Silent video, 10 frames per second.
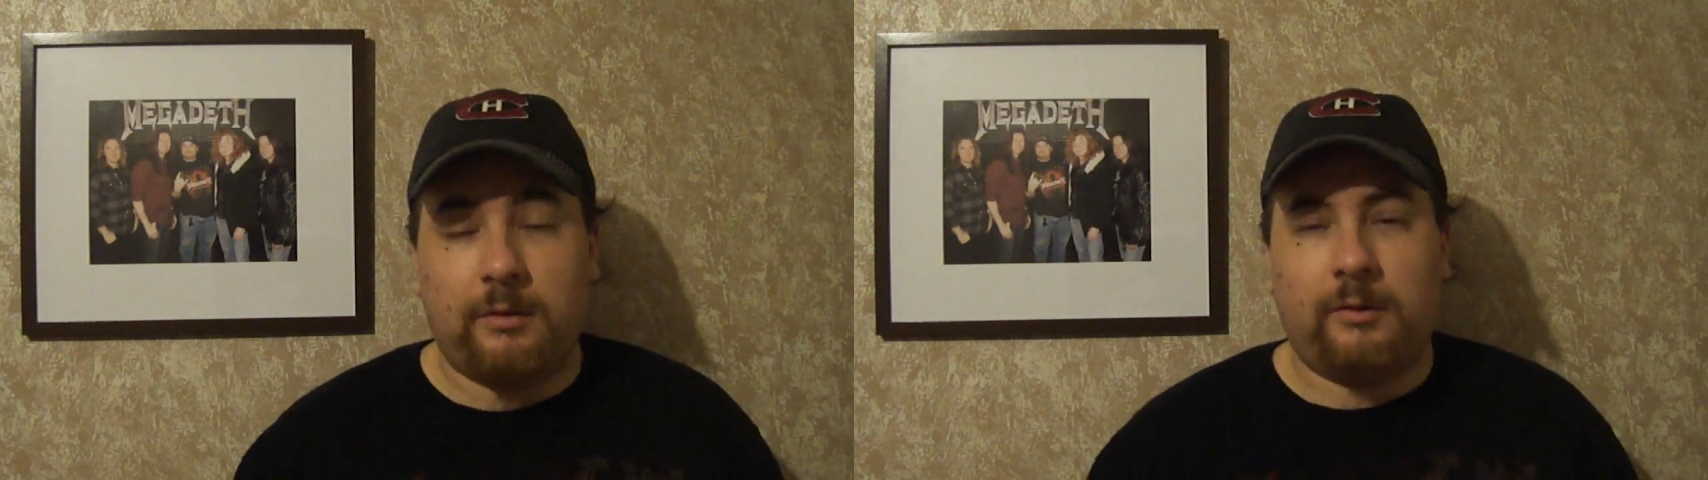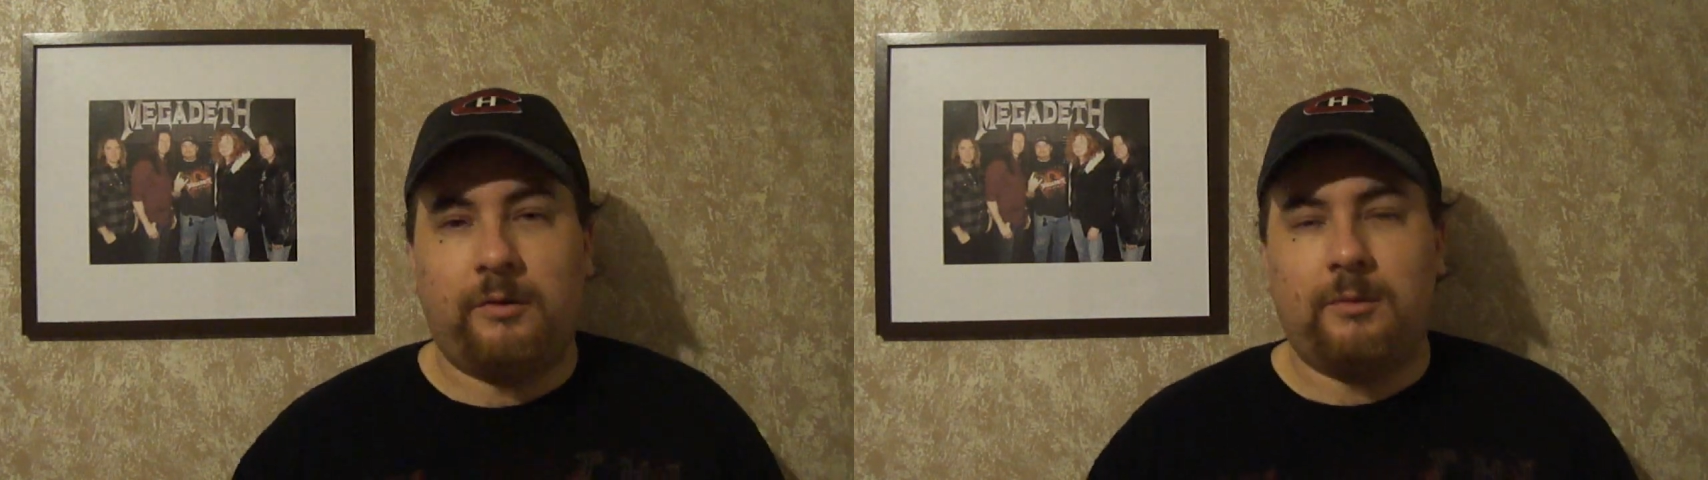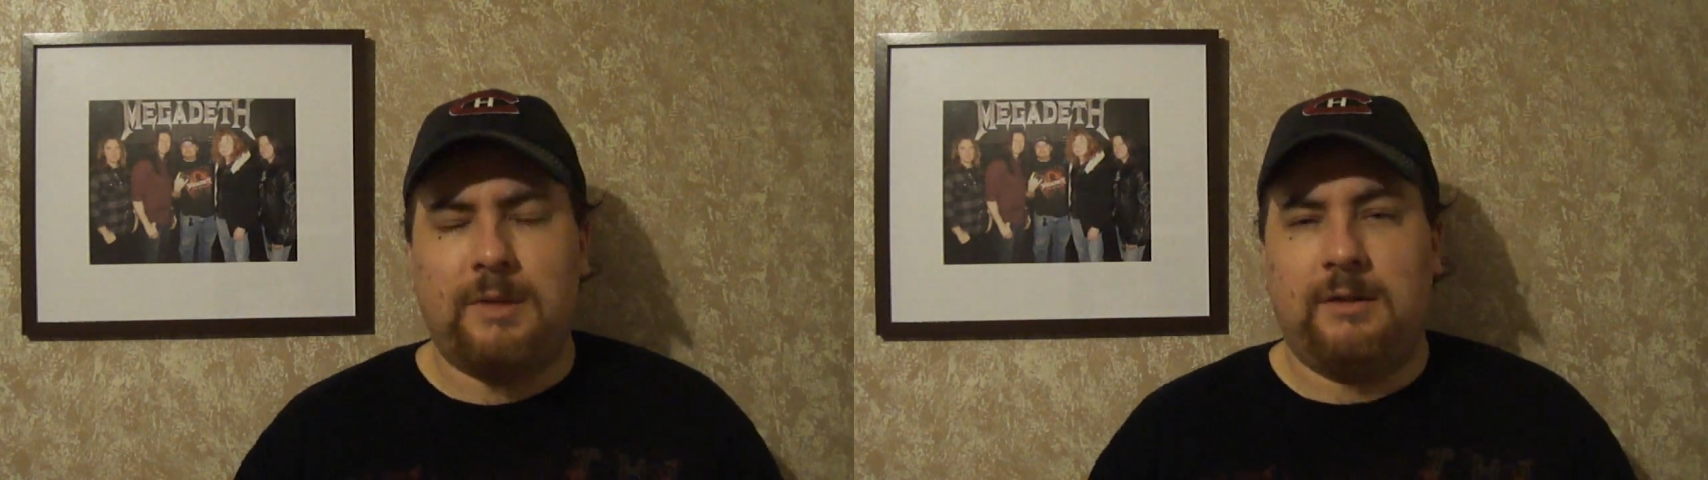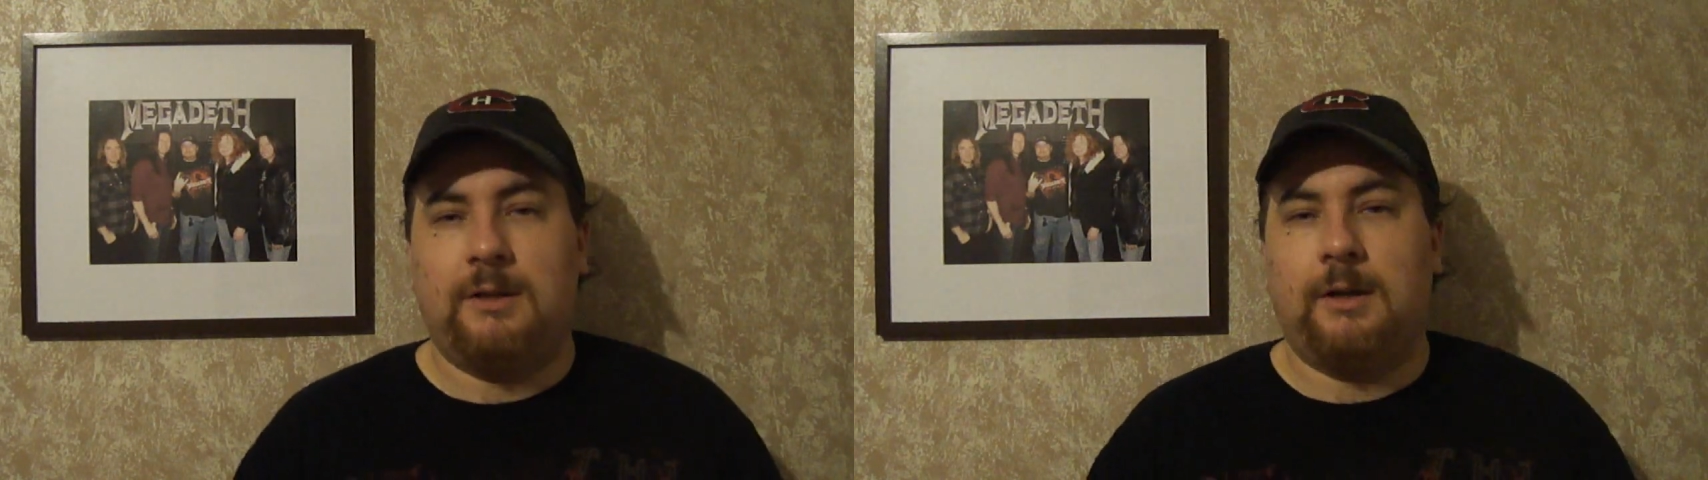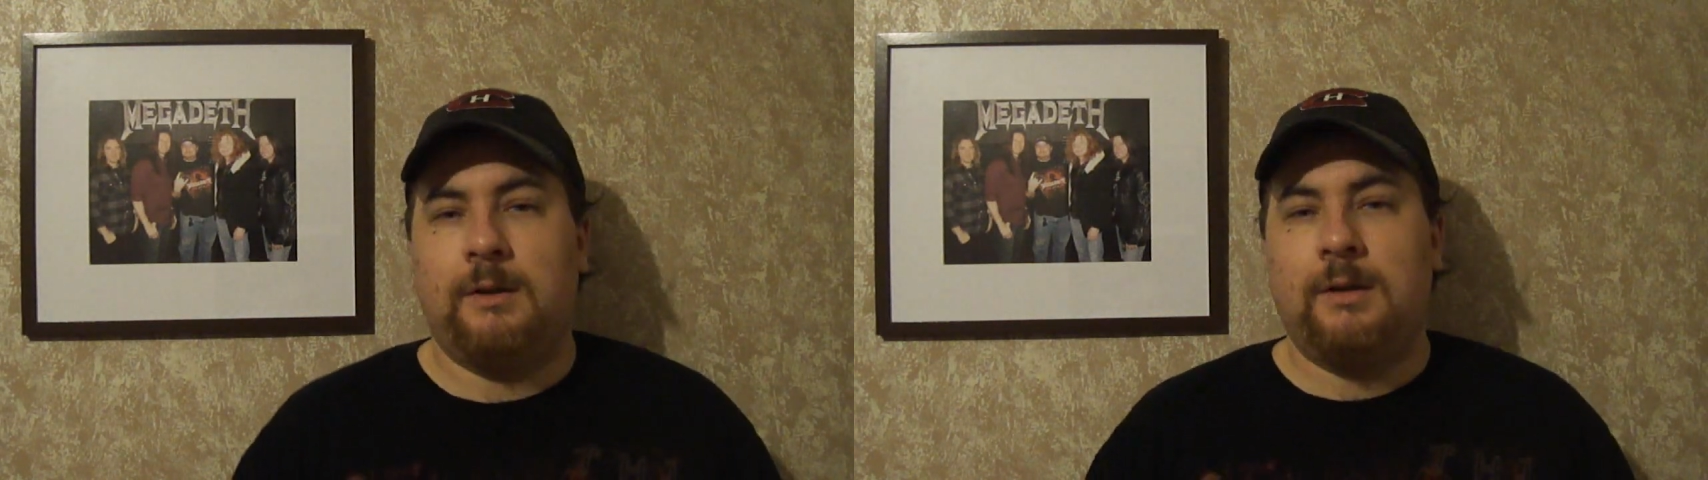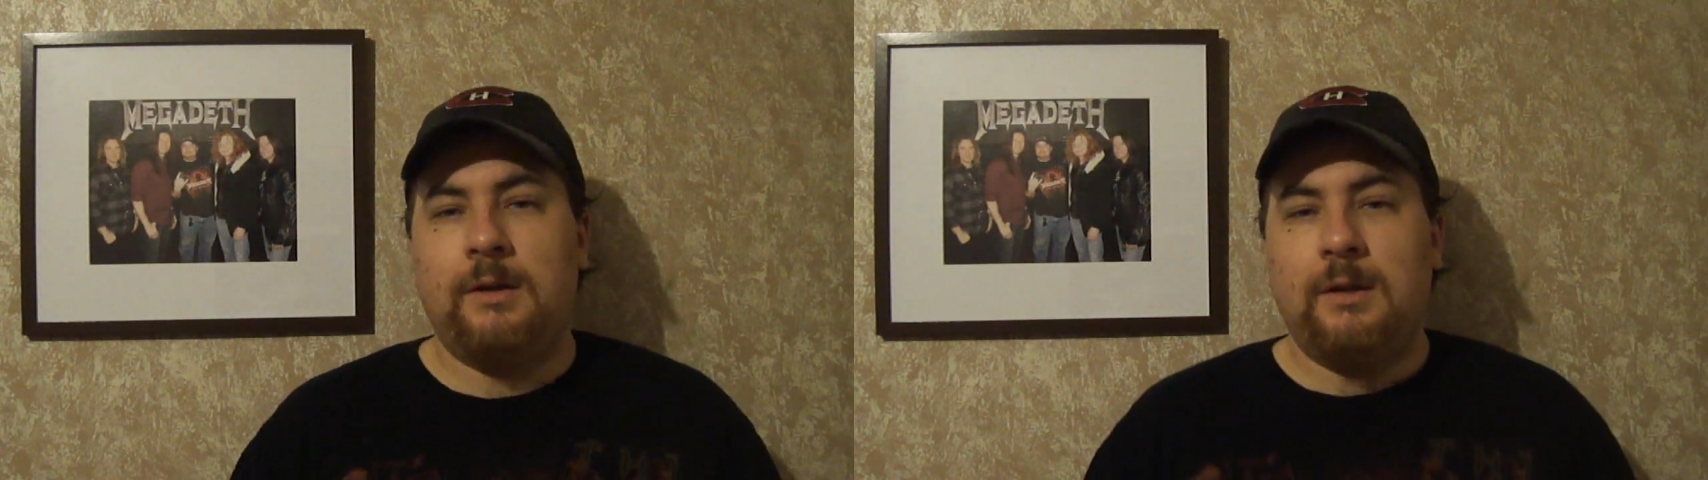or something like that.